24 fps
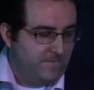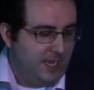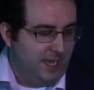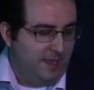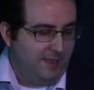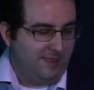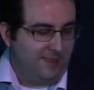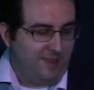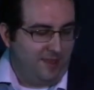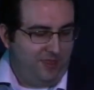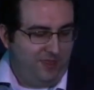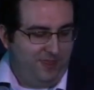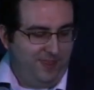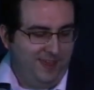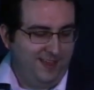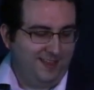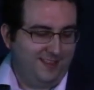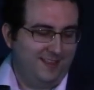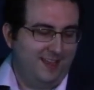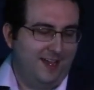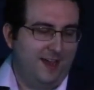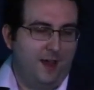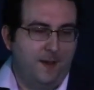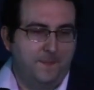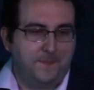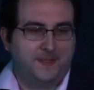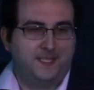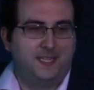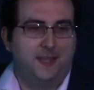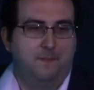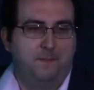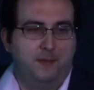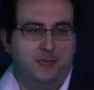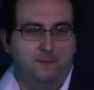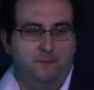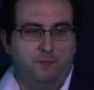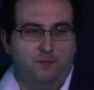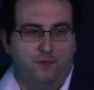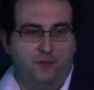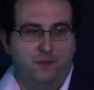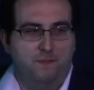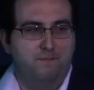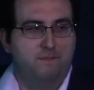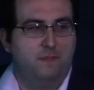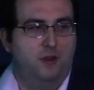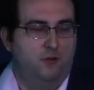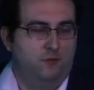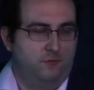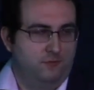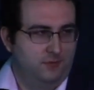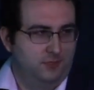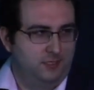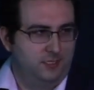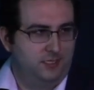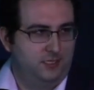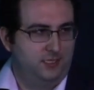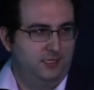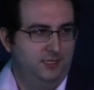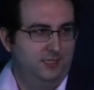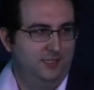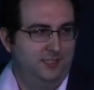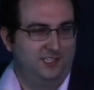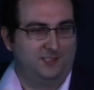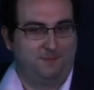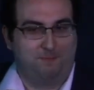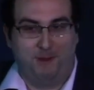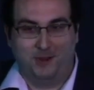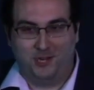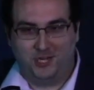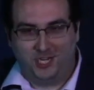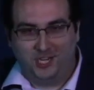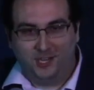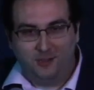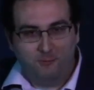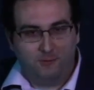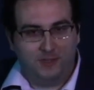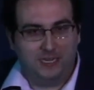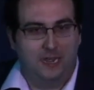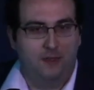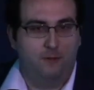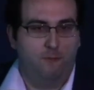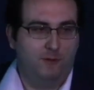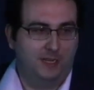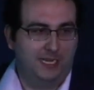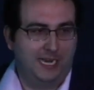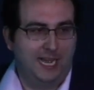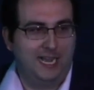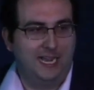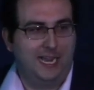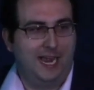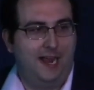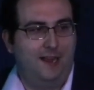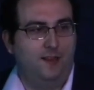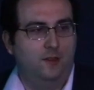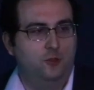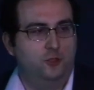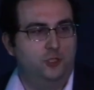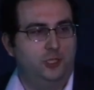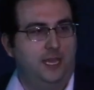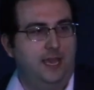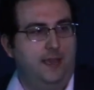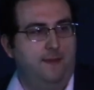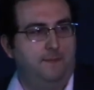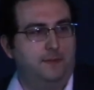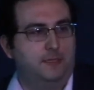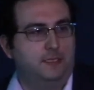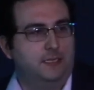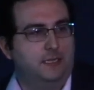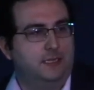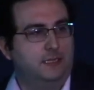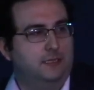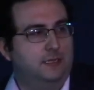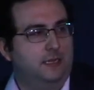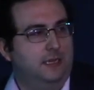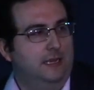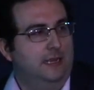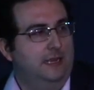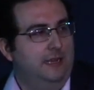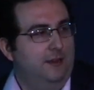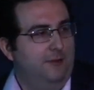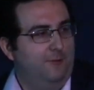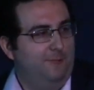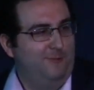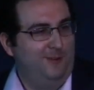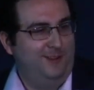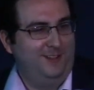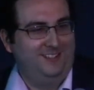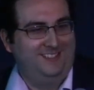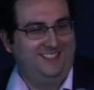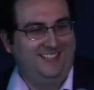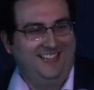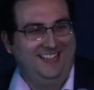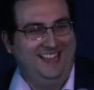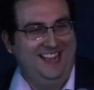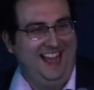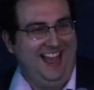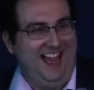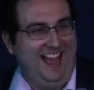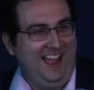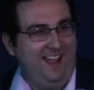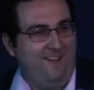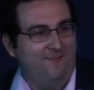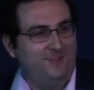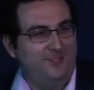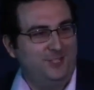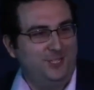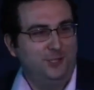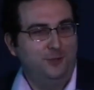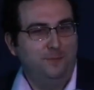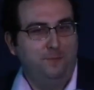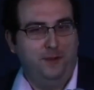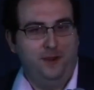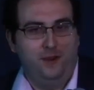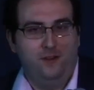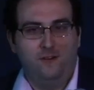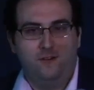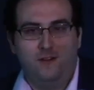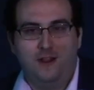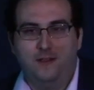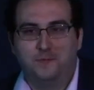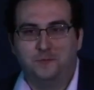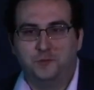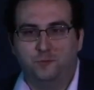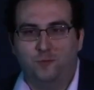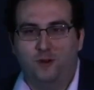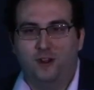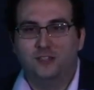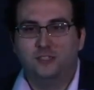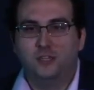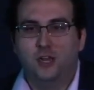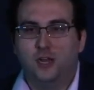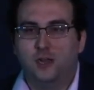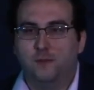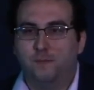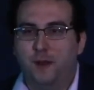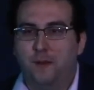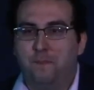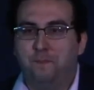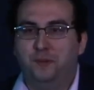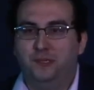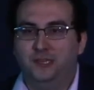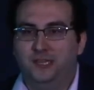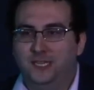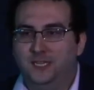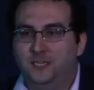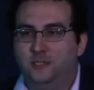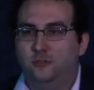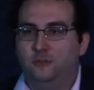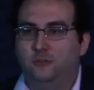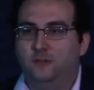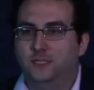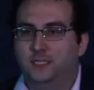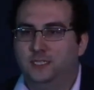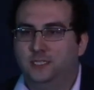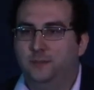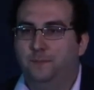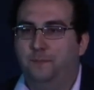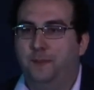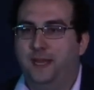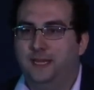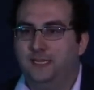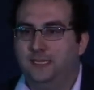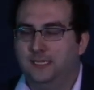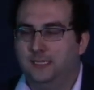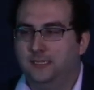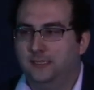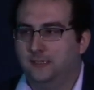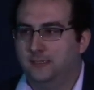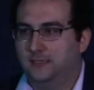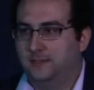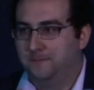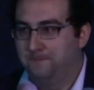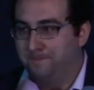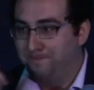The thing that upset people the most, especially when I went on college campuses, was I have 2 paragraphs where I talk about political independence.